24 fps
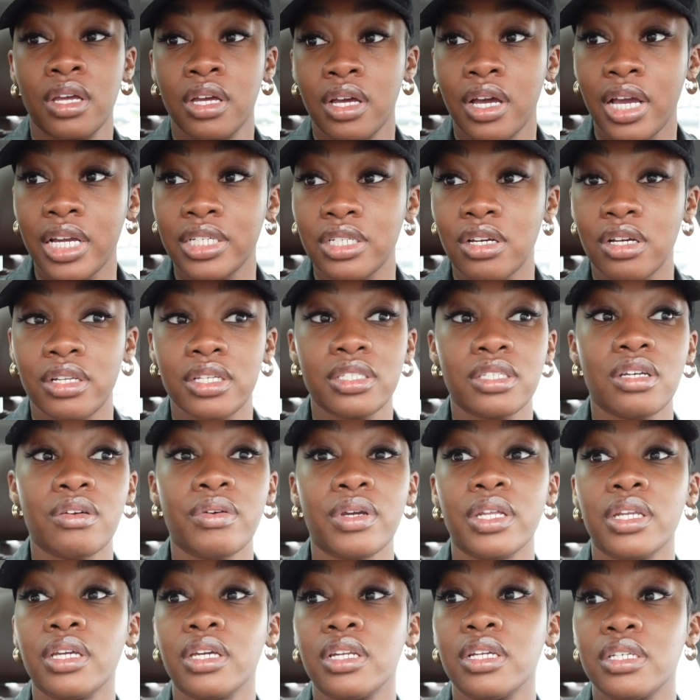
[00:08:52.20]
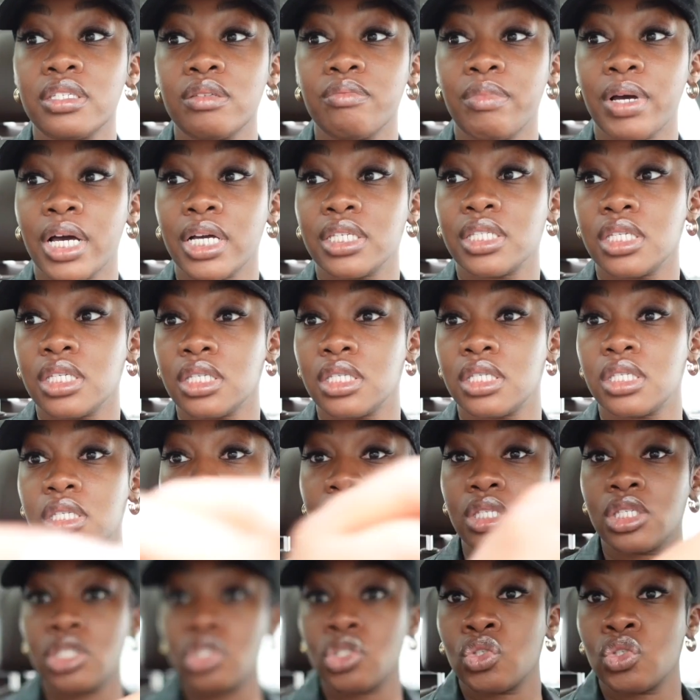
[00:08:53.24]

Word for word: right, y'all, let's go in and get us some boxes.